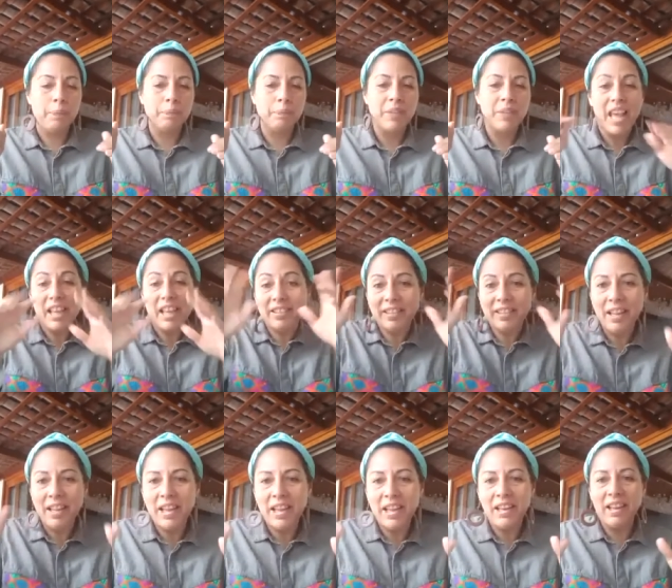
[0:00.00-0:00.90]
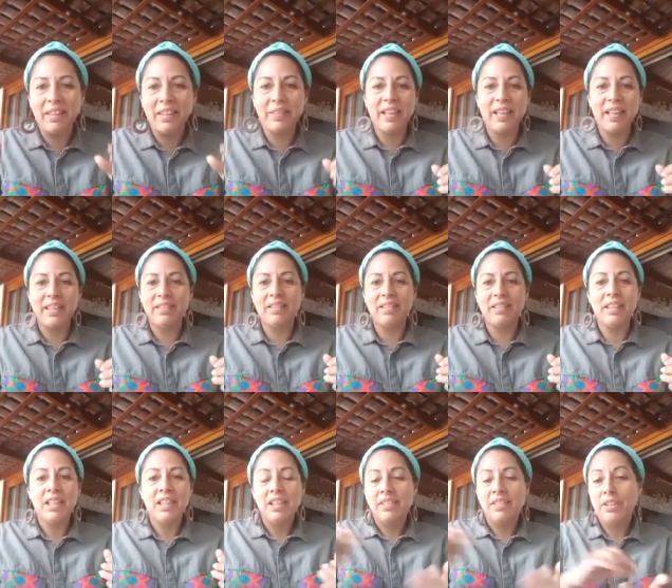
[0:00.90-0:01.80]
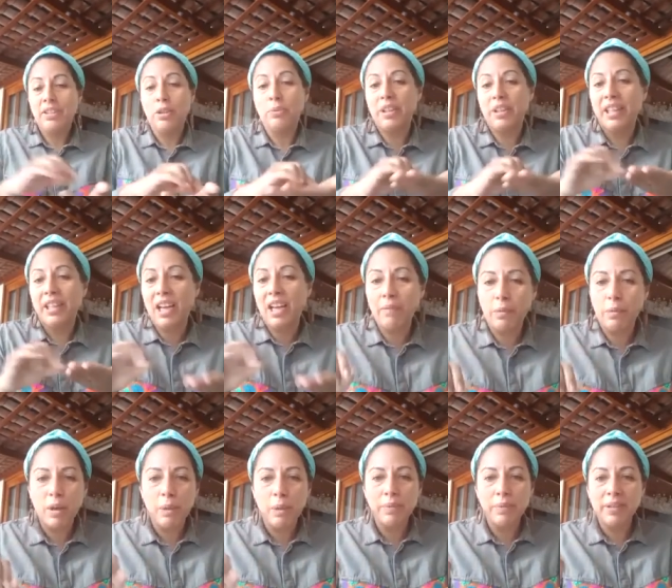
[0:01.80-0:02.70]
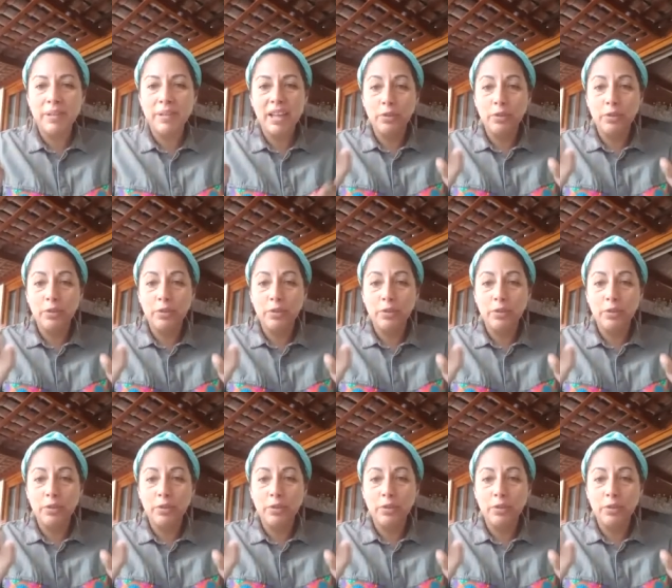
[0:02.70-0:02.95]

Excel, and then she already have a website.